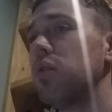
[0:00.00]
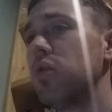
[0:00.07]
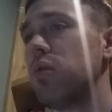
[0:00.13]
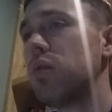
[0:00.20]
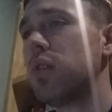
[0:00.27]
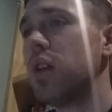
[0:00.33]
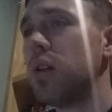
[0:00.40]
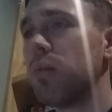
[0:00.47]
To
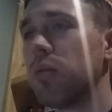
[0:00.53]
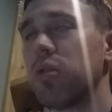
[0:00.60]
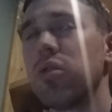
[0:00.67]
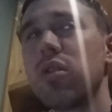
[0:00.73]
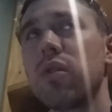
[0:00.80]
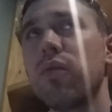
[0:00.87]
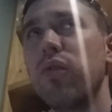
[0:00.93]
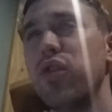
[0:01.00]
deemed,
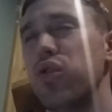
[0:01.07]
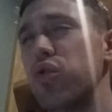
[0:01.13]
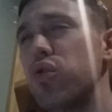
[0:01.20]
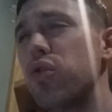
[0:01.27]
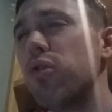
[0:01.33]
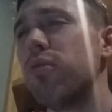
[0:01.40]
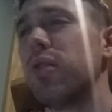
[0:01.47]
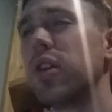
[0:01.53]
just
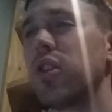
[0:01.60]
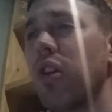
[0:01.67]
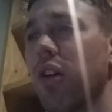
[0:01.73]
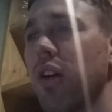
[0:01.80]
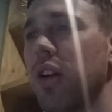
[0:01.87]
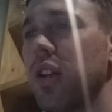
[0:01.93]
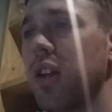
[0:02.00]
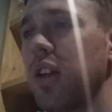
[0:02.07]
viewed,
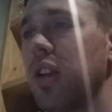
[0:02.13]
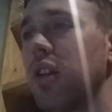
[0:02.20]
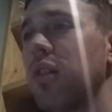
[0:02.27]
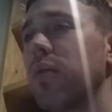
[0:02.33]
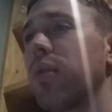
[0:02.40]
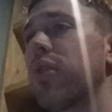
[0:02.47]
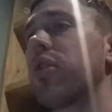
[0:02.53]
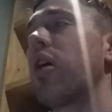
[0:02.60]
regarded,
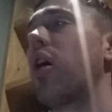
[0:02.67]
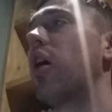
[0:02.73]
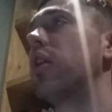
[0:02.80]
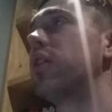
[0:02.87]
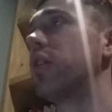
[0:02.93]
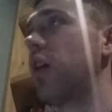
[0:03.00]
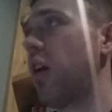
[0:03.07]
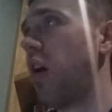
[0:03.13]

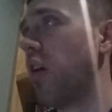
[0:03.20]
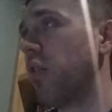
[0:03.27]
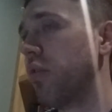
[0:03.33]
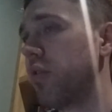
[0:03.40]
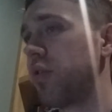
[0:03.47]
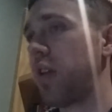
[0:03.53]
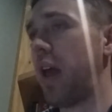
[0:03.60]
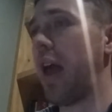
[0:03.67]
thought
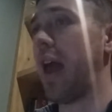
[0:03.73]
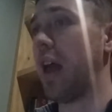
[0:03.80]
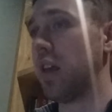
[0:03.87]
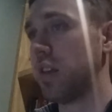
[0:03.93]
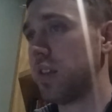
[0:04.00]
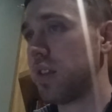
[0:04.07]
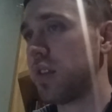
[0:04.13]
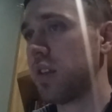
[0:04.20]
of
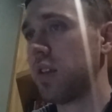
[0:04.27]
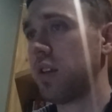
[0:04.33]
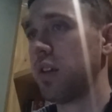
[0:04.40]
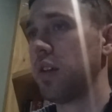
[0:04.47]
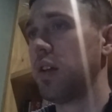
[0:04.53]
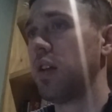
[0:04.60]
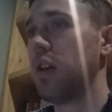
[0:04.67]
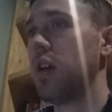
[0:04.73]
as.
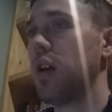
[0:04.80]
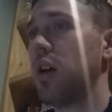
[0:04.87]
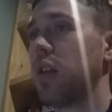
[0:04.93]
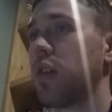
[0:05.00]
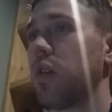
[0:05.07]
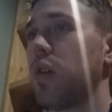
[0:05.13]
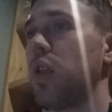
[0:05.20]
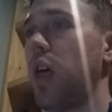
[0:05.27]

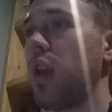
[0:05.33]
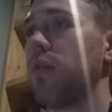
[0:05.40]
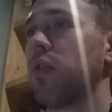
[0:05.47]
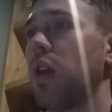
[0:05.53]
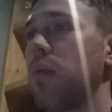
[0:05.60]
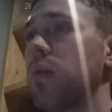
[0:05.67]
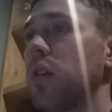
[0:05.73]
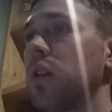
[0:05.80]
So a lot of
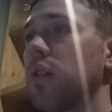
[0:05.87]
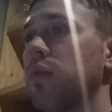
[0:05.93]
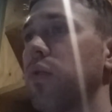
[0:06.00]
times